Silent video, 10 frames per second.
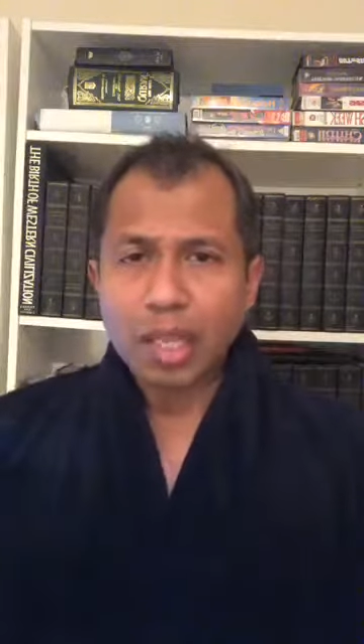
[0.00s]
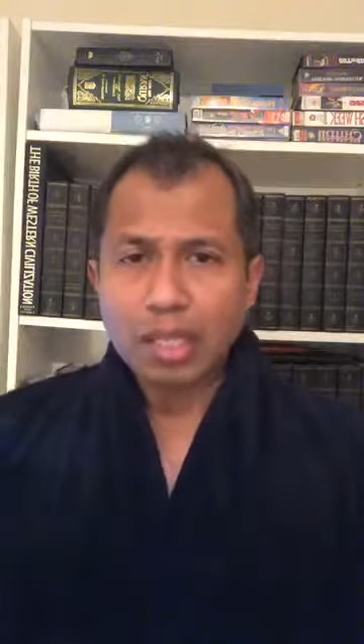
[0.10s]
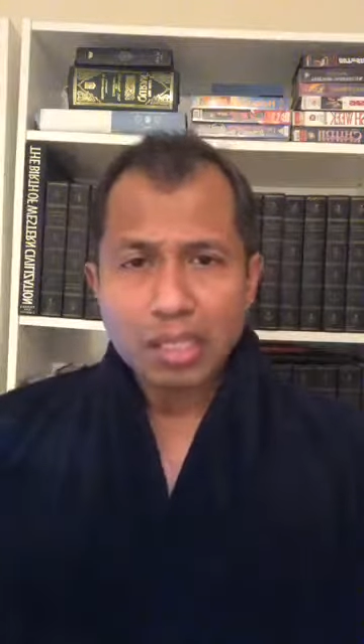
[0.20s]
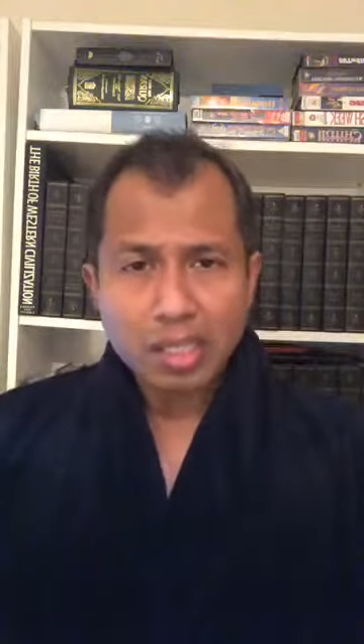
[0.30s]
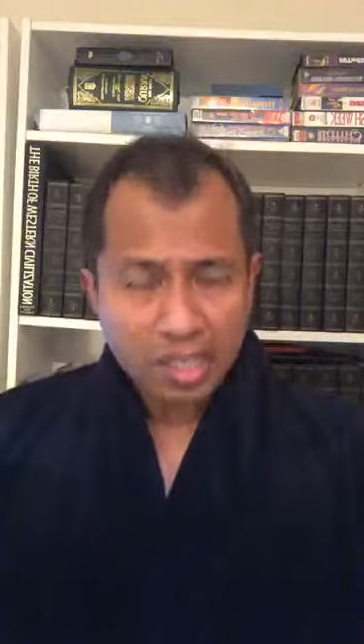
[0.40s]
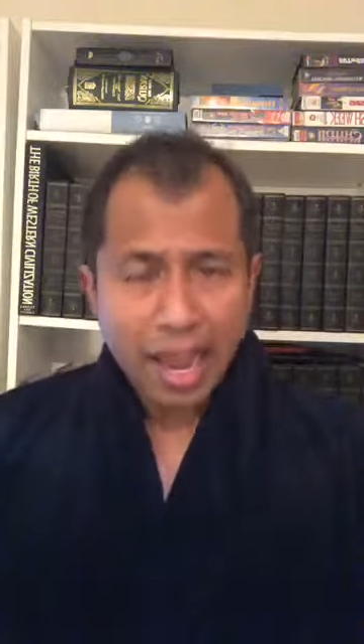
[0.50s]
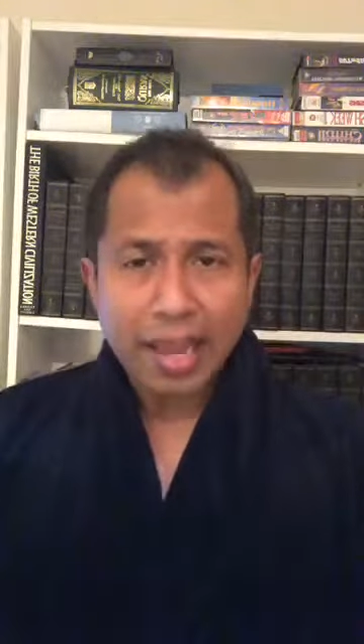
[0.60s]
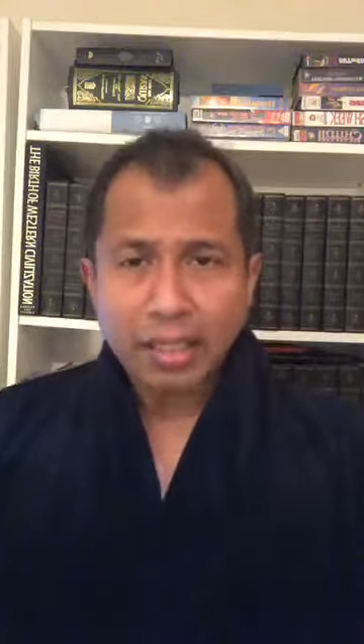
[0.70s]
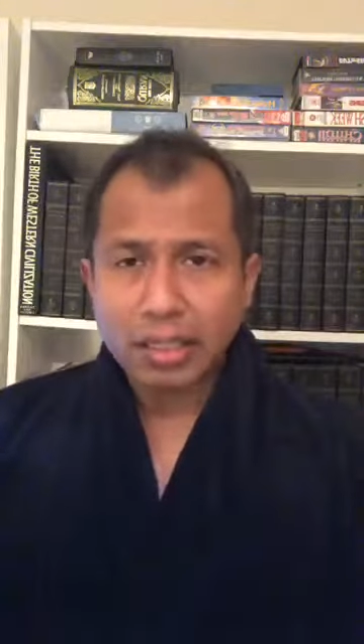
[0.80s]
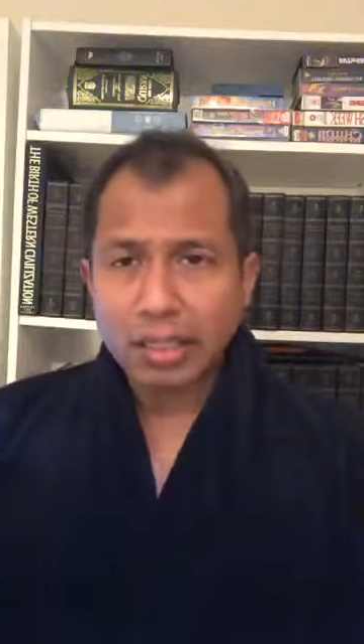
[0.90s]

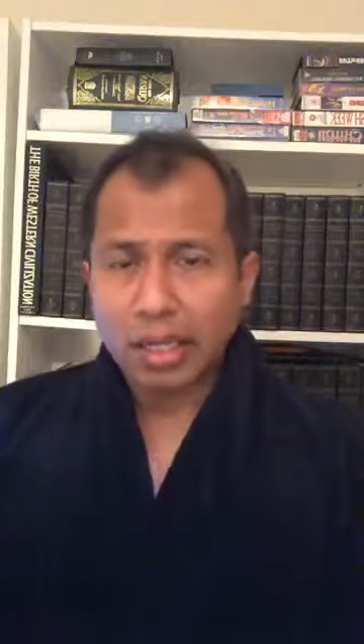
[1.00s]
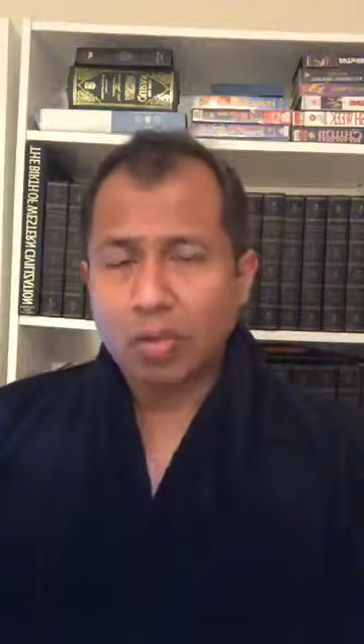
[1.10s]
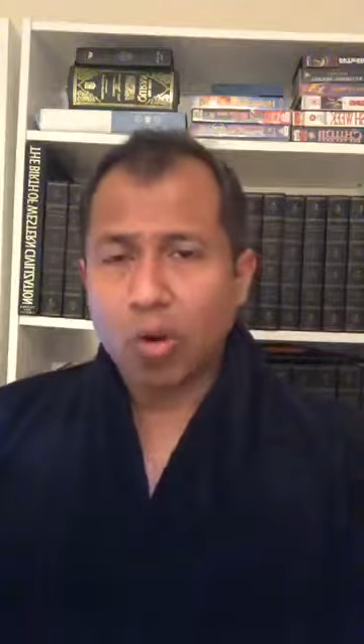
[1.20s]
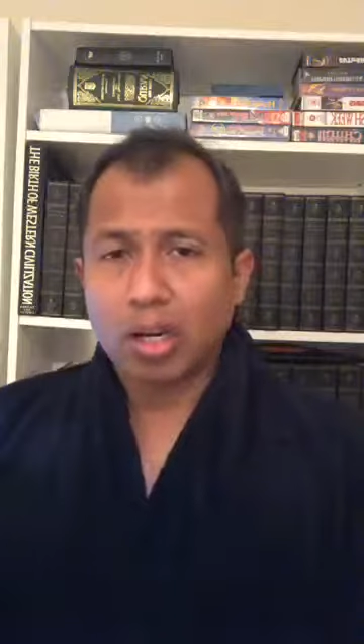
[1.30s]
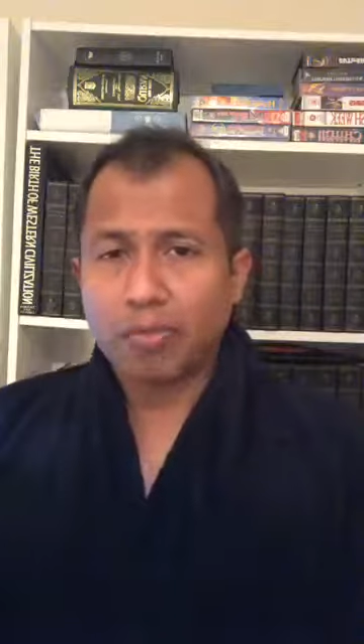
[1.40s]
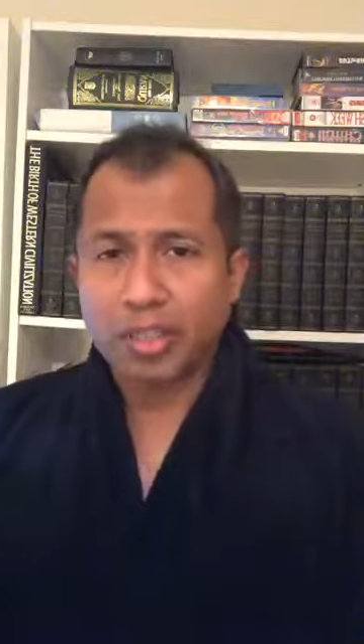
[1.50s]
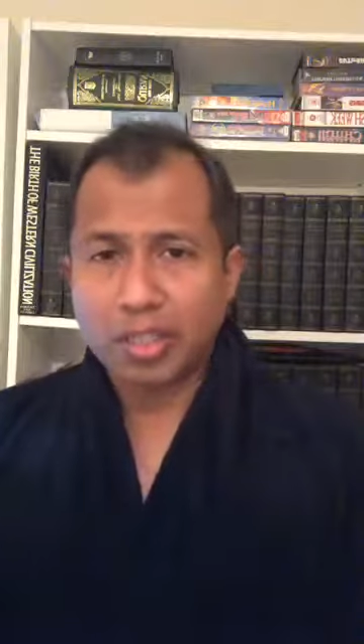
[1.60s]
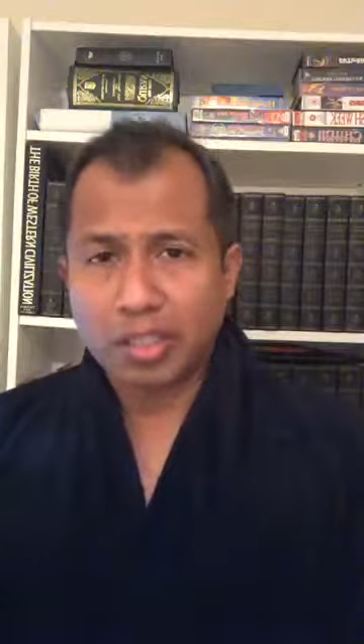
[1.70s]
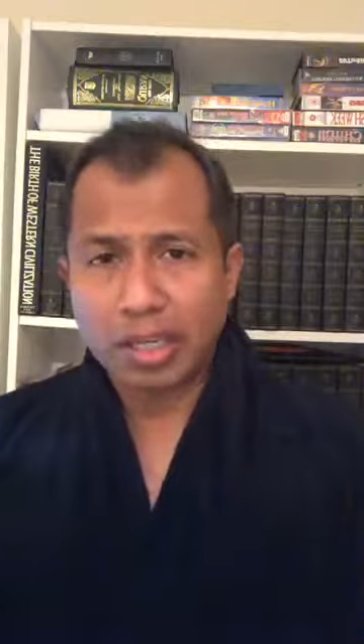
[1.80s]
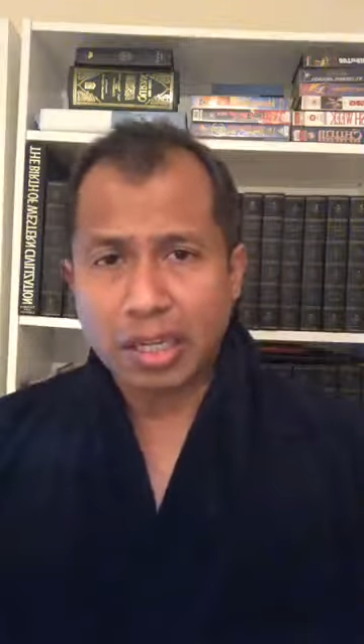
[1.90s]
said in one of
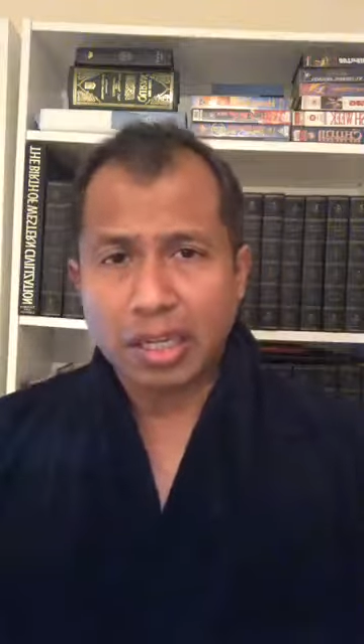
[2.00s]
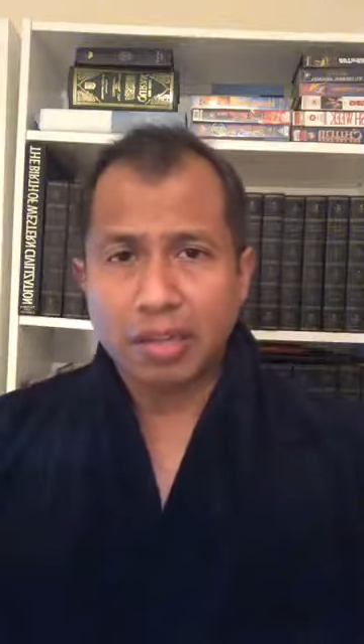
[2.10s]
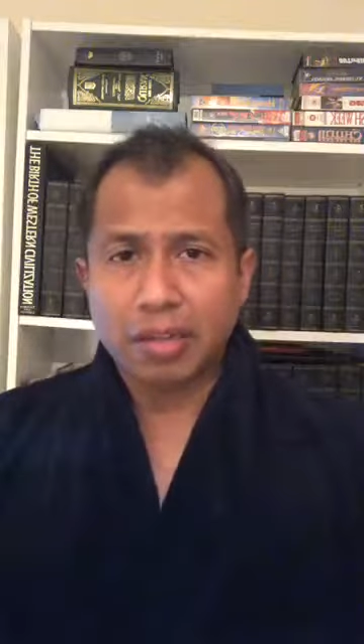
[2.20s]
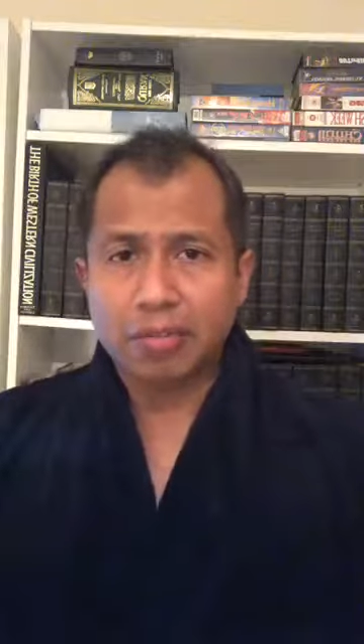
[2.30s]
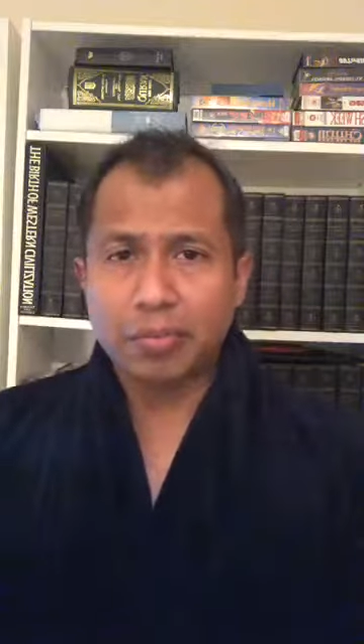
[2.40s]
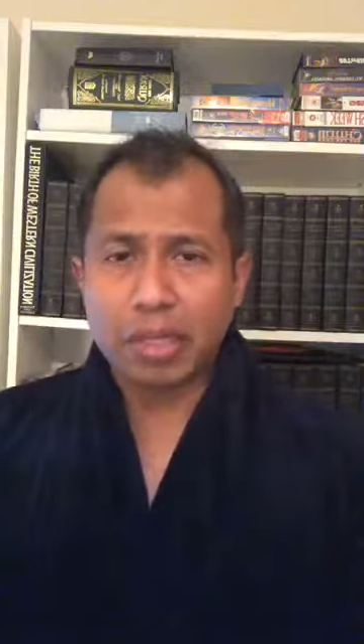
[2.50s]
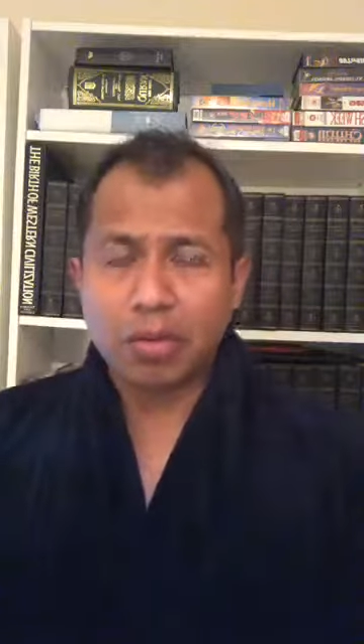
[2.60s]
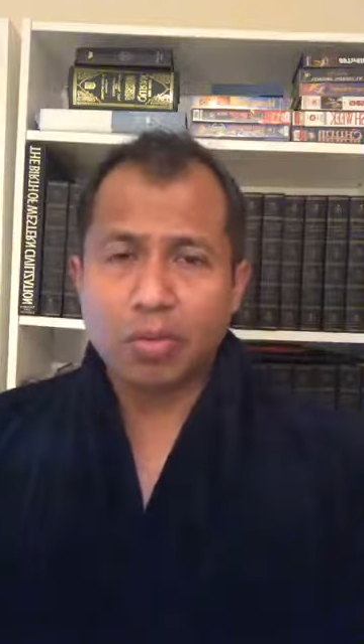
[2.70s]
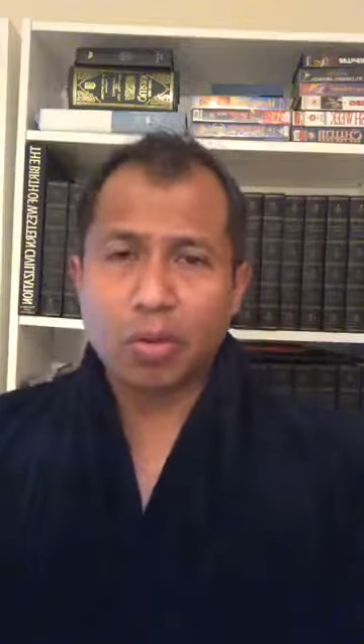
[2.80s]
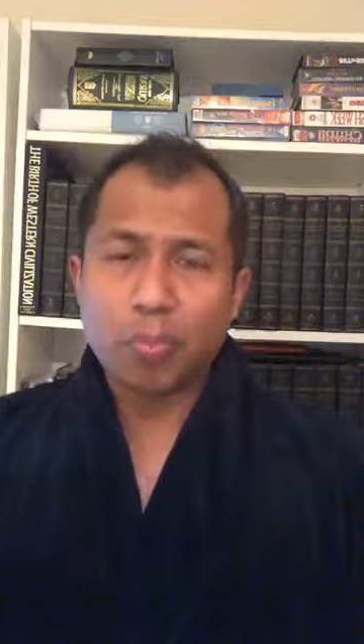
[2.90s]
its
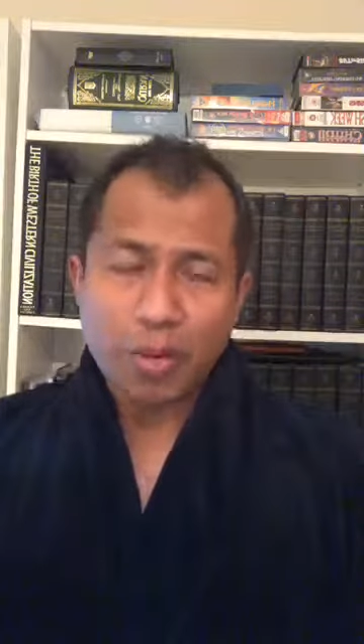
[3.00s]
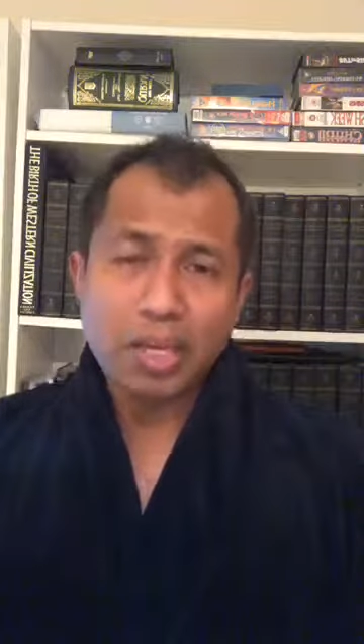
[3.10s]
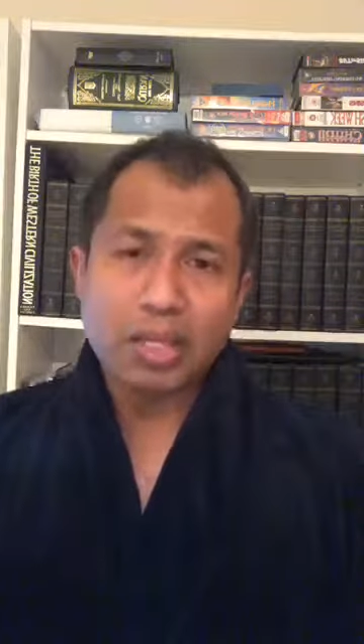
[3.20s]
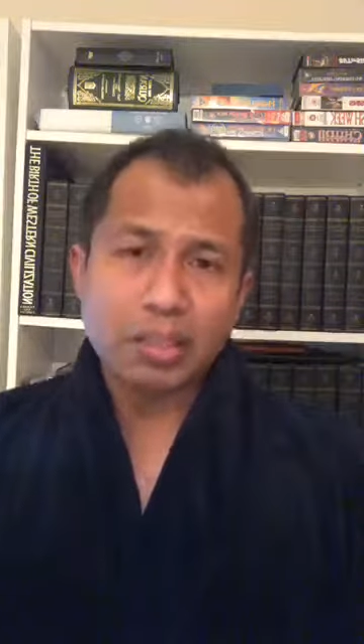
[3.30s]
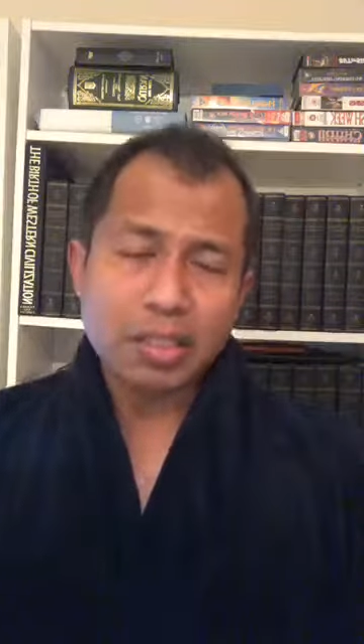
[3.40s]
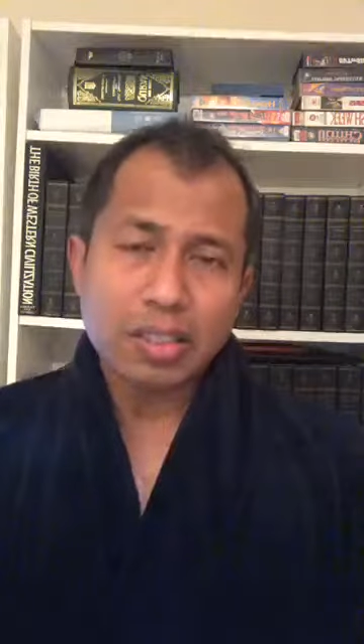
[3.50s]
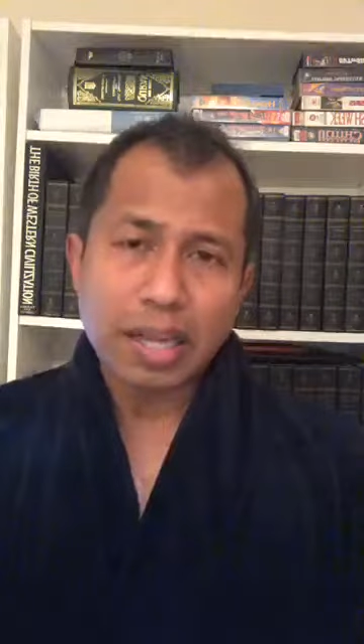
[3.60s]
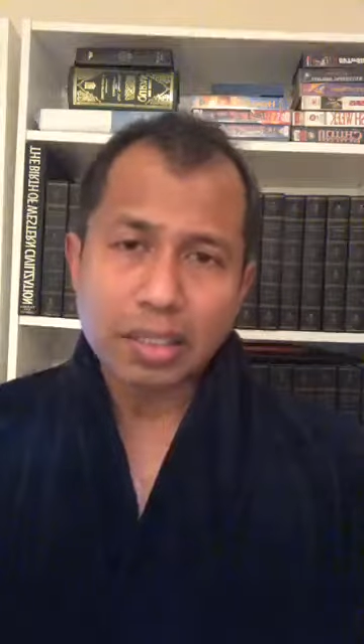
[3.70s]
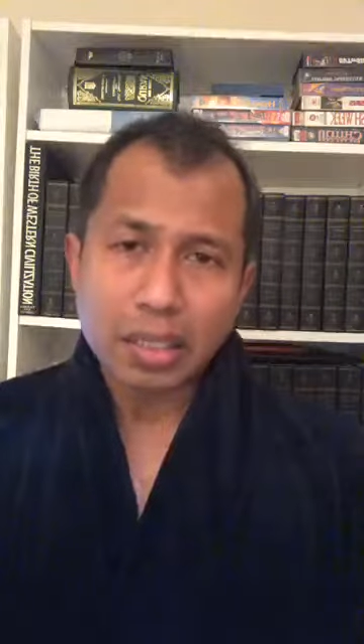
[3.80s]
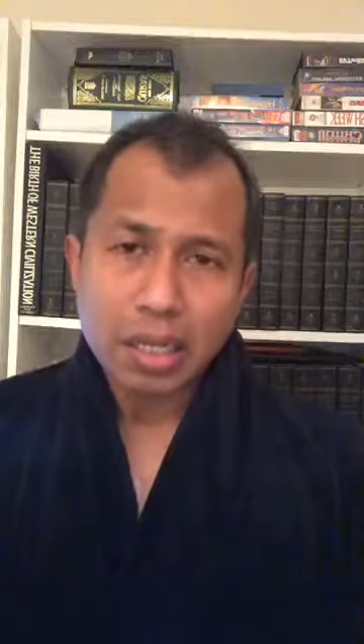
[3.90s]
opinions
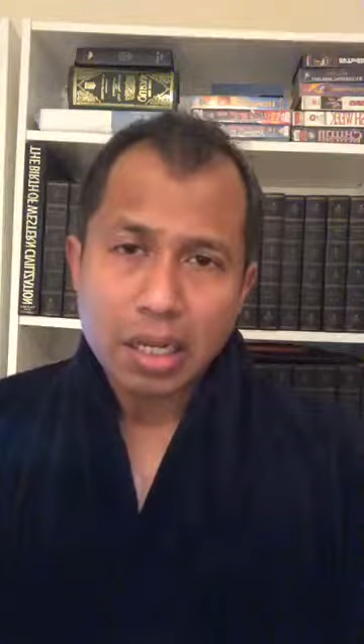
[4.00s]
that